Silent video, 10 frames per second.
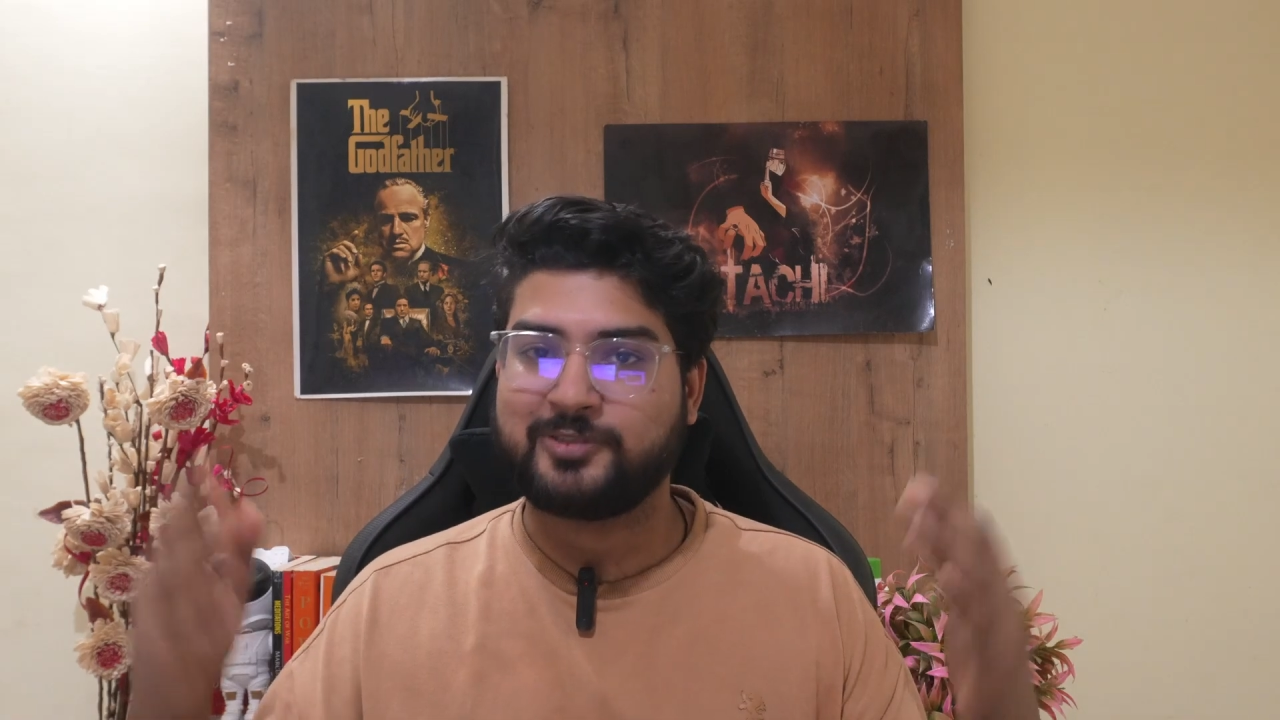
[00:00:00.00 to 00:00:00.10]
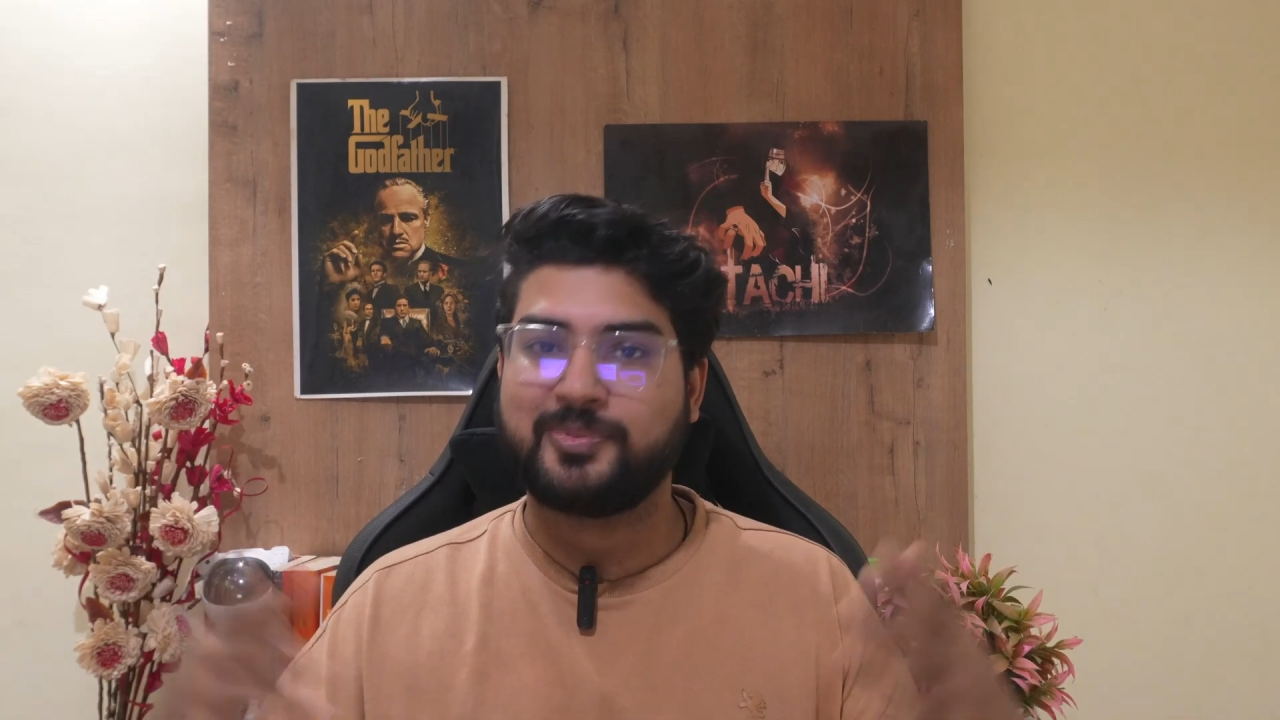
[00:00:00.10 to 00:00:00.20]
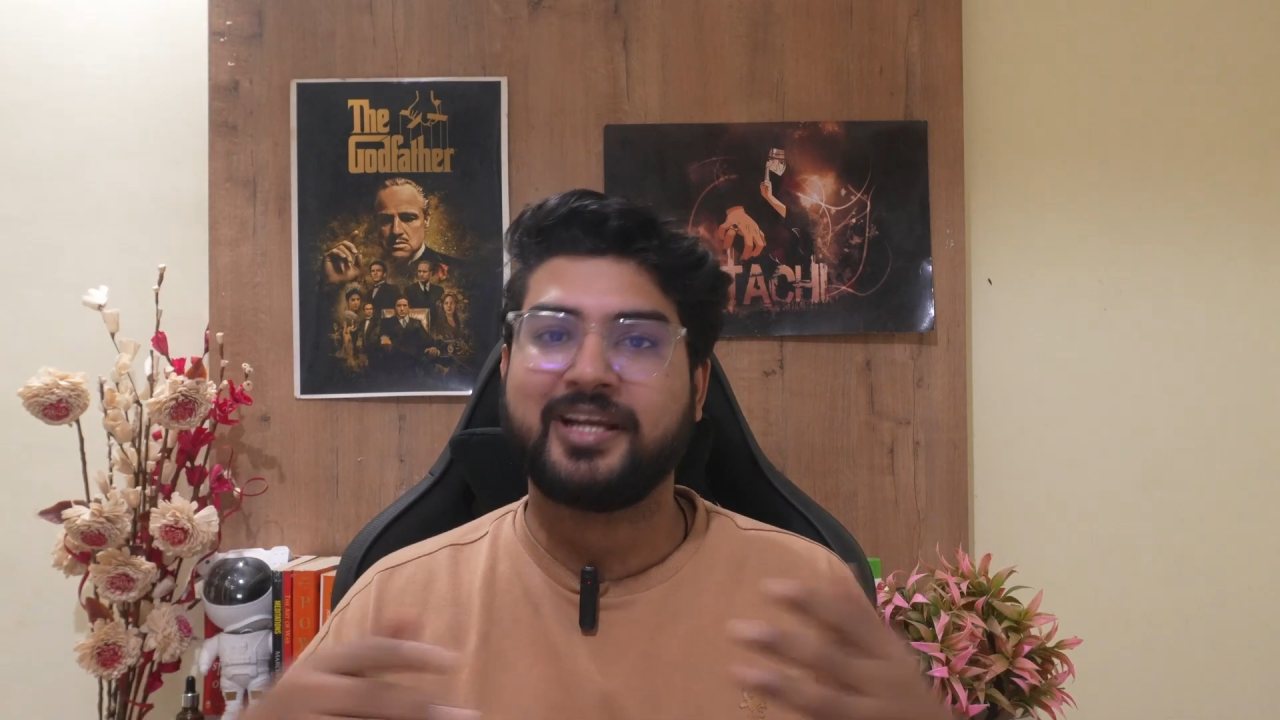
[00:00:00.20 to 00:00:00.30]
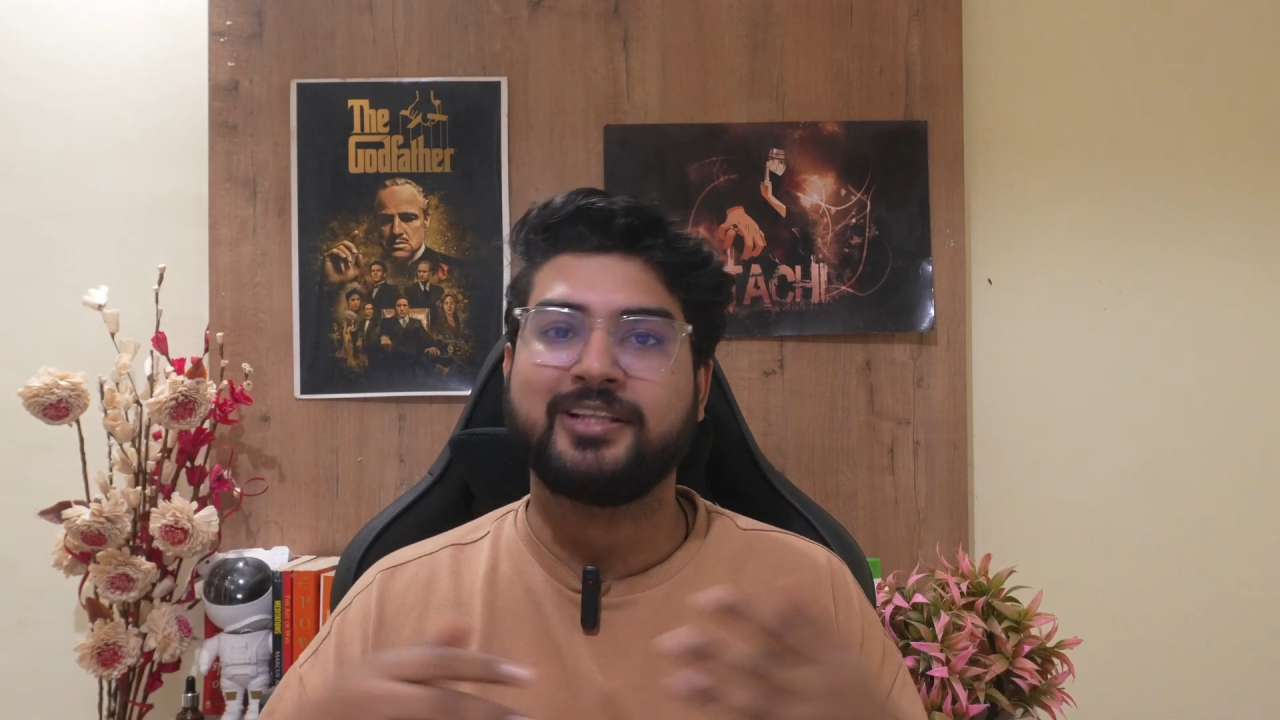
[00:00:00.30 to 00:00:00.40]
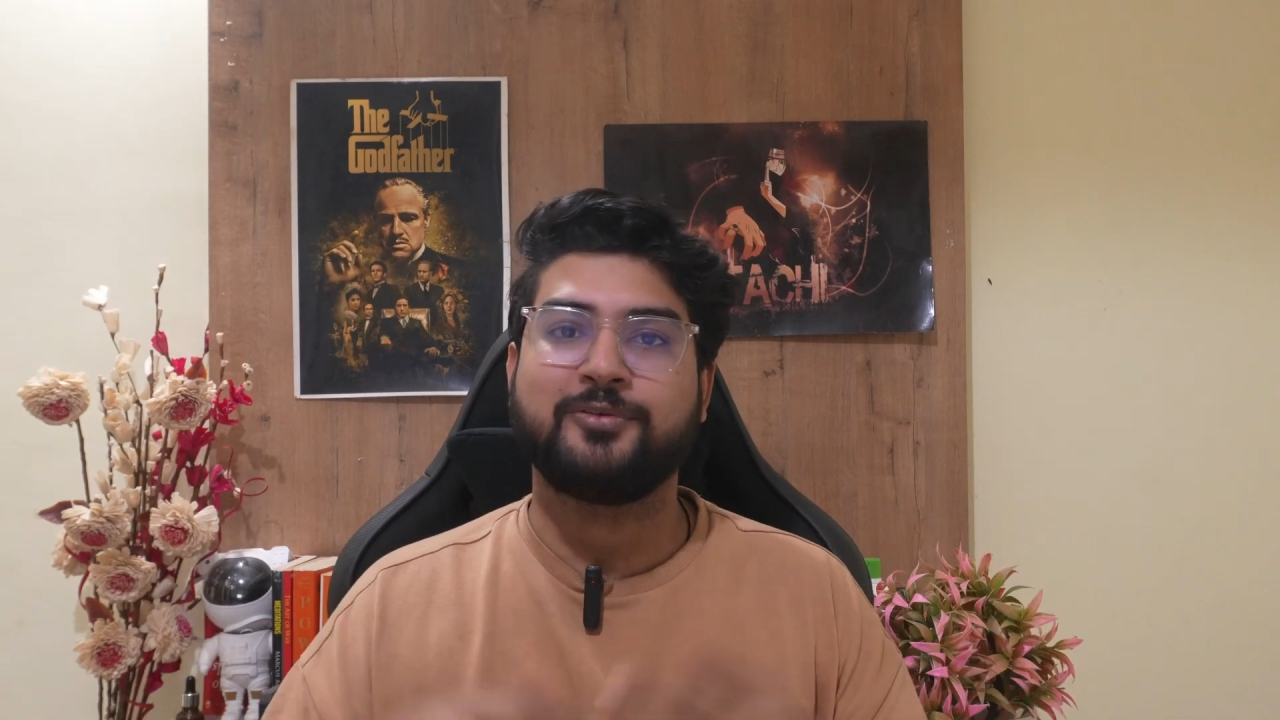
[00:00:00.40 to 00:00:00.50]

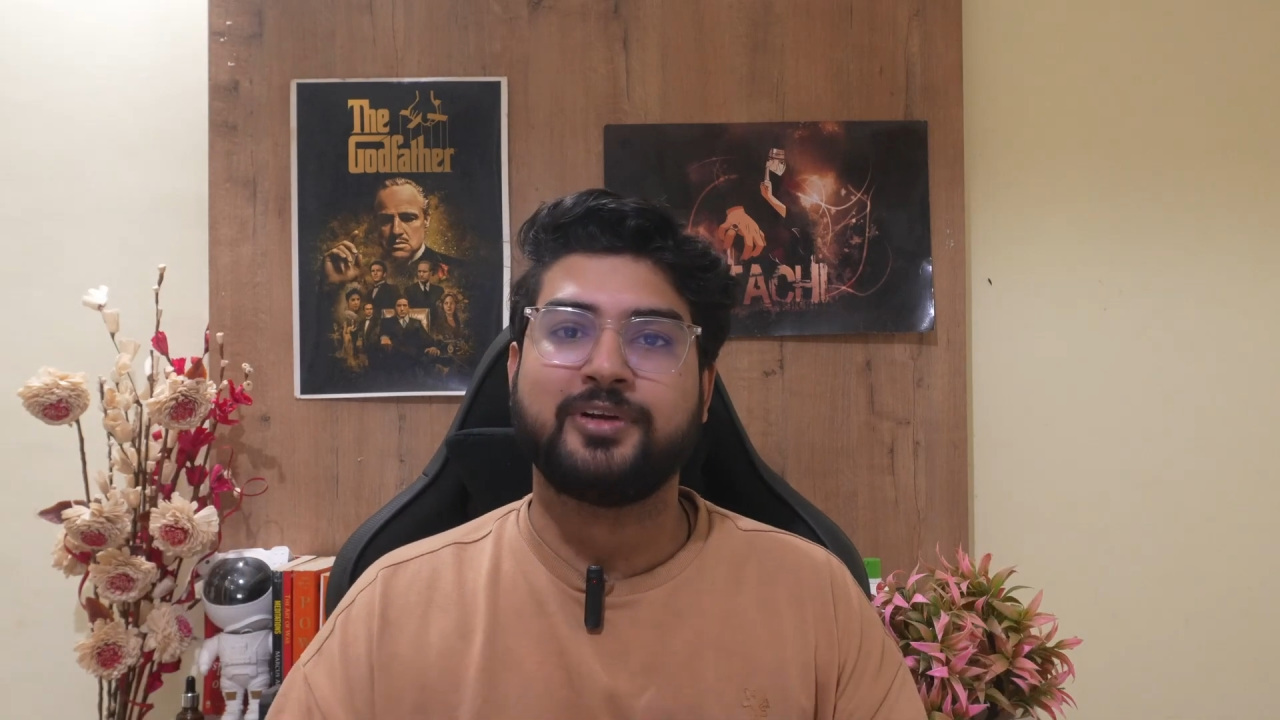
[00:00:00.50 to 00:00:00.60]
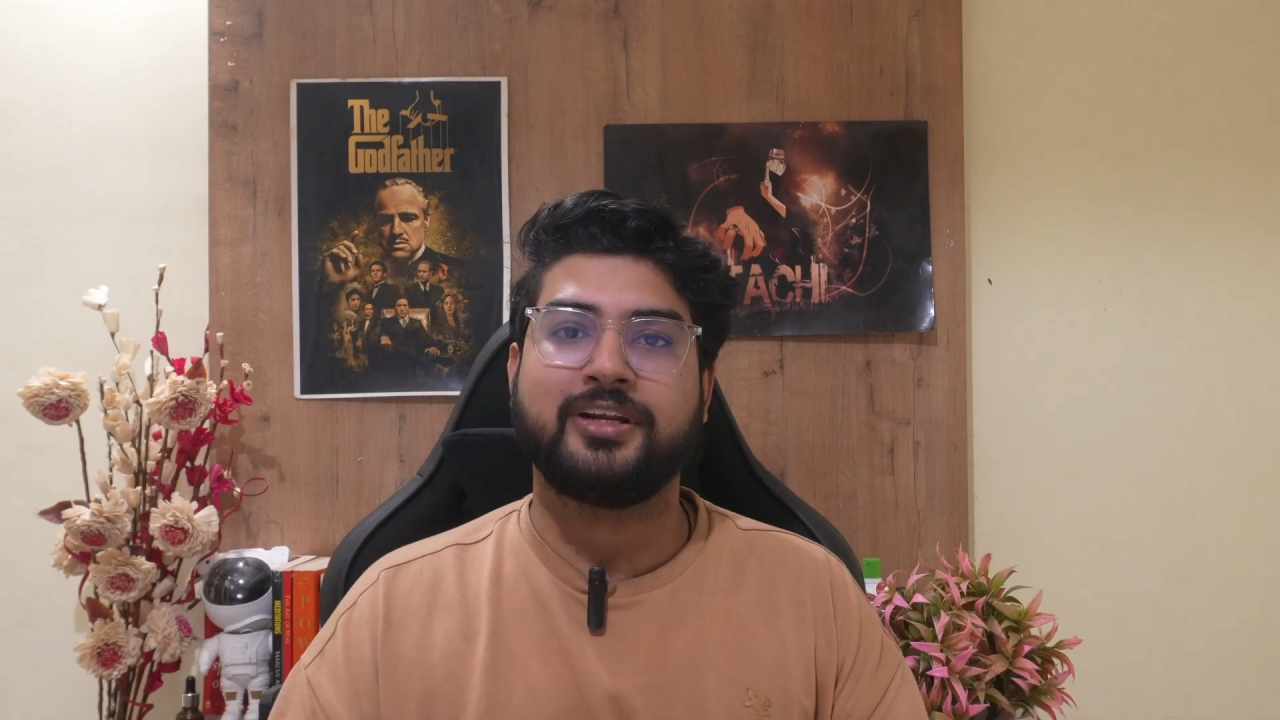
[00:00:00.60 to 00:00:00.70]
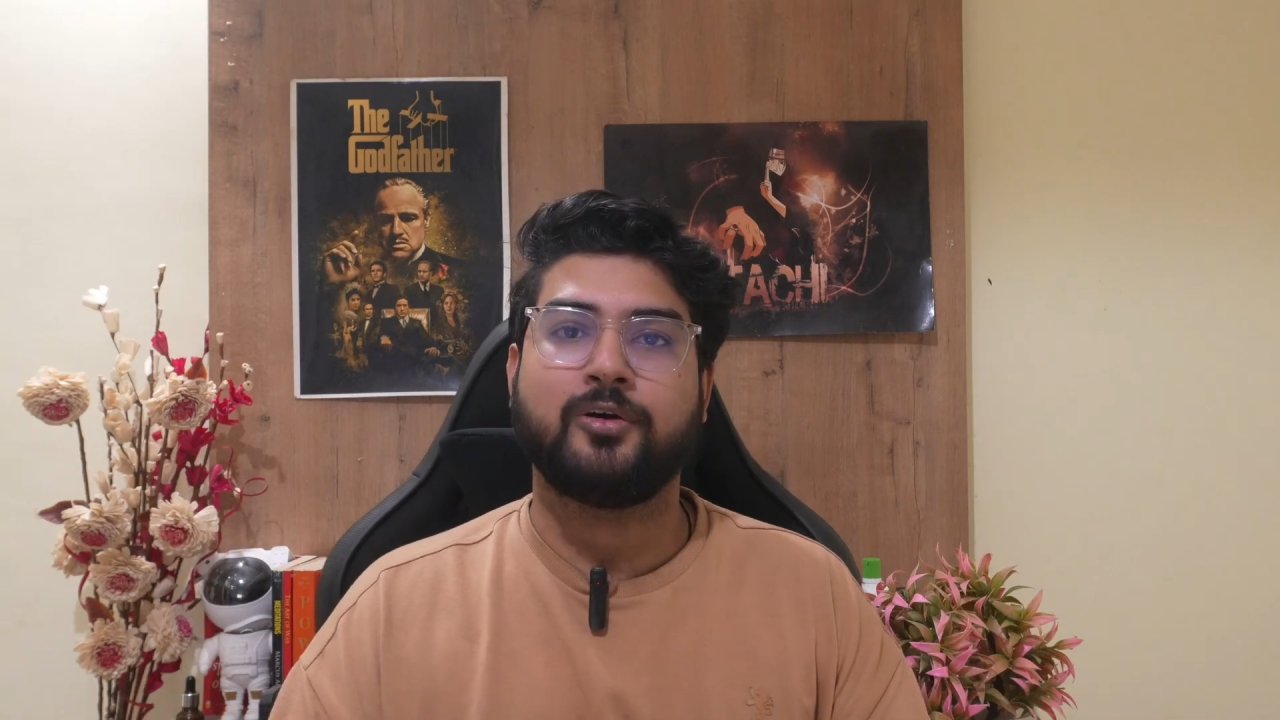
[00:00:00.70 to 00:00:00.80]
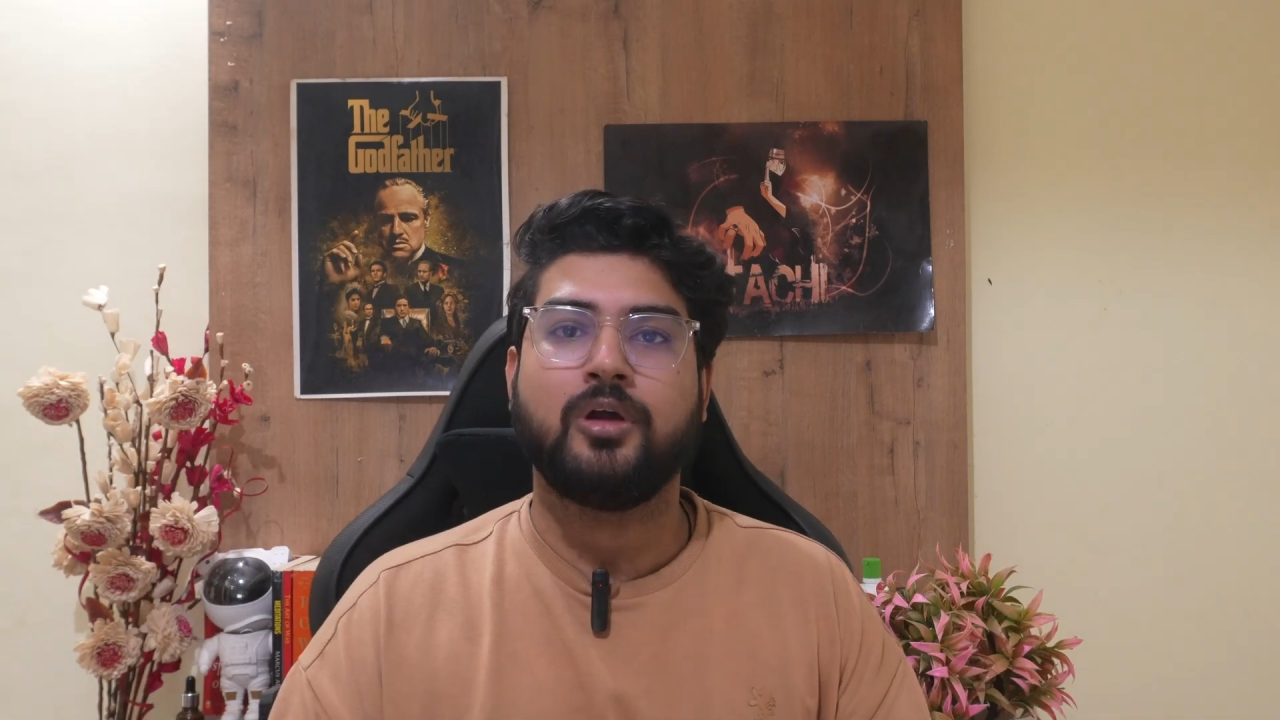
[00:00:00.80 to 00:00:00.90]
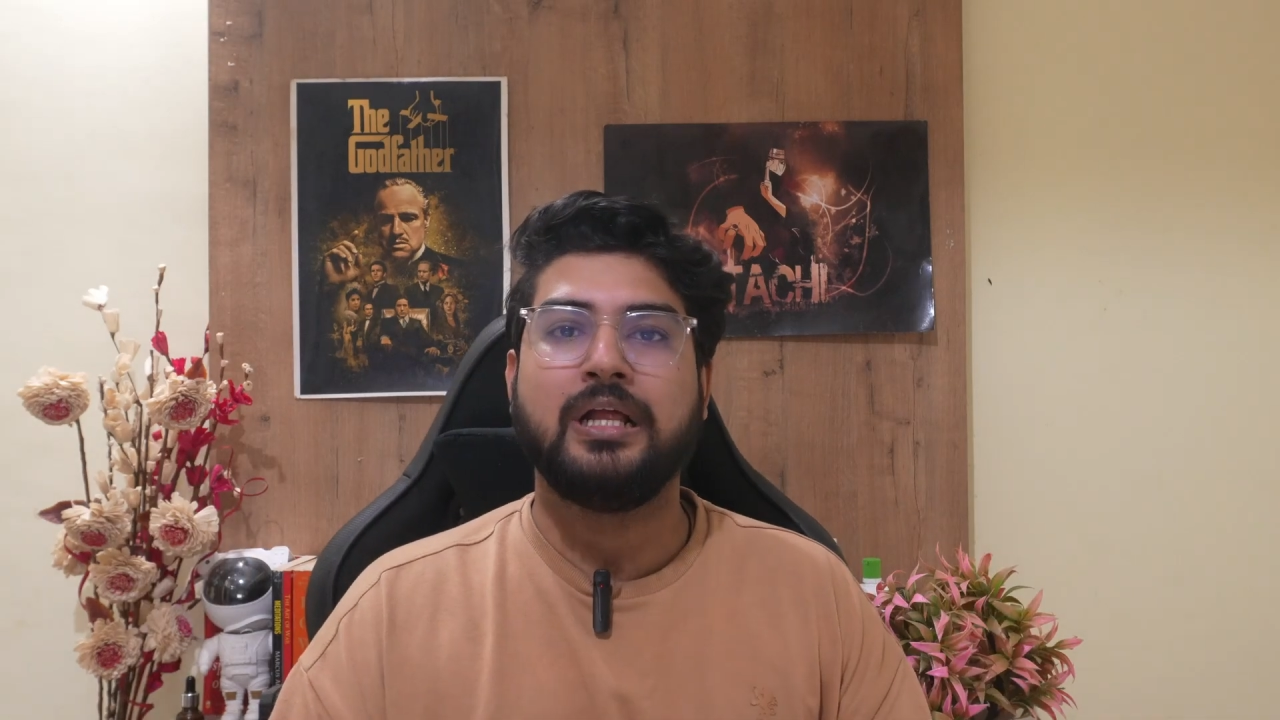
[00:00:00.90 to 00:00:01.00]
begin the video.